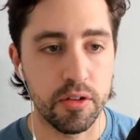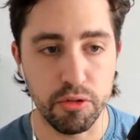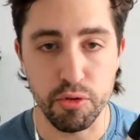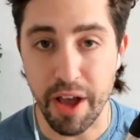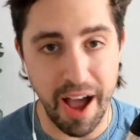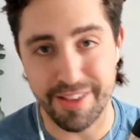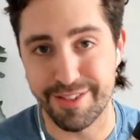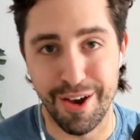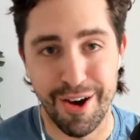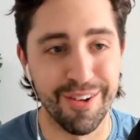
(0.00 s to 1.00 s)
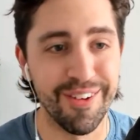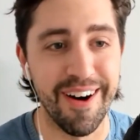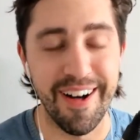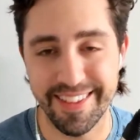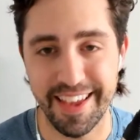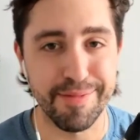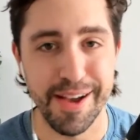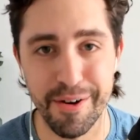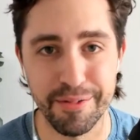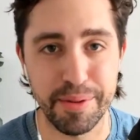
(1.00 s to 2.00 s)
You guys go. I'll take
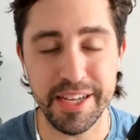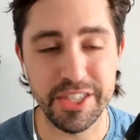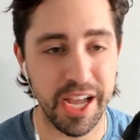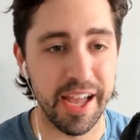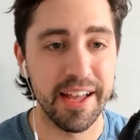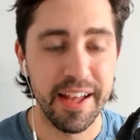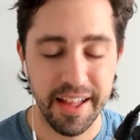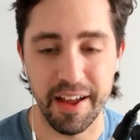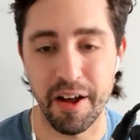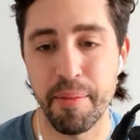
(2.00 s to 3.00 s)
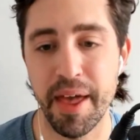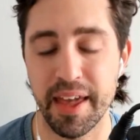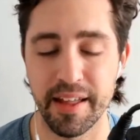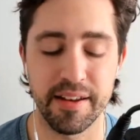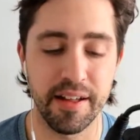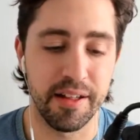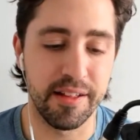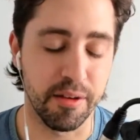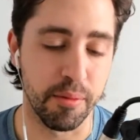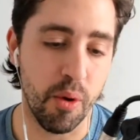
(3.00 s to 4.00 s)
my own PJ and I'll make it
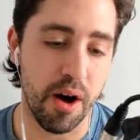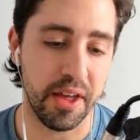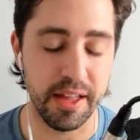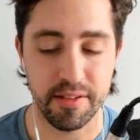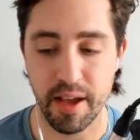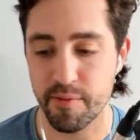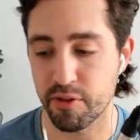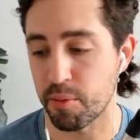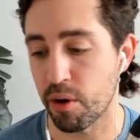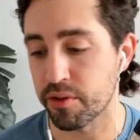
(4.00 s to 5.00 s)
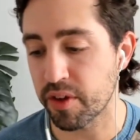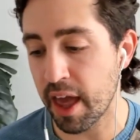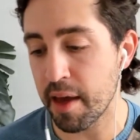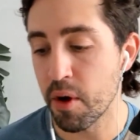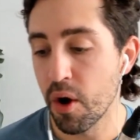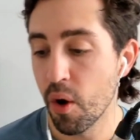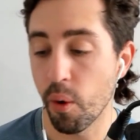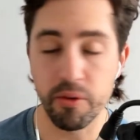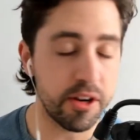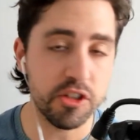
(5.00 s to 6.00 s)
to Milwaukee in time for tomorrow's game?
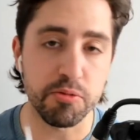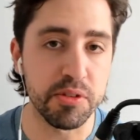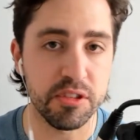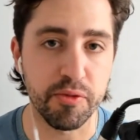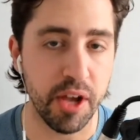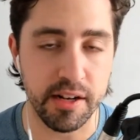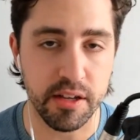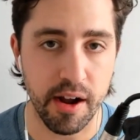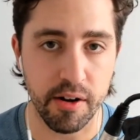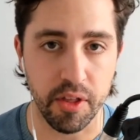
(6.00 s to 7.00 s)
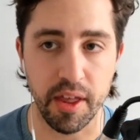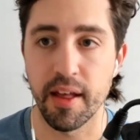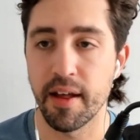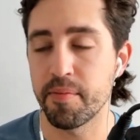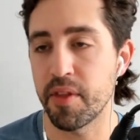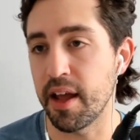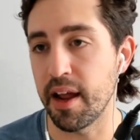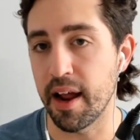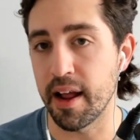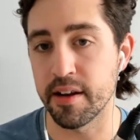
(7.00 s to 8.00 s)
Or did he just miss the flight entirely
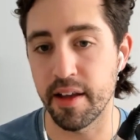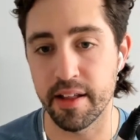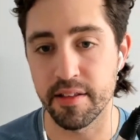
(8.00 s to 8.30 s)
and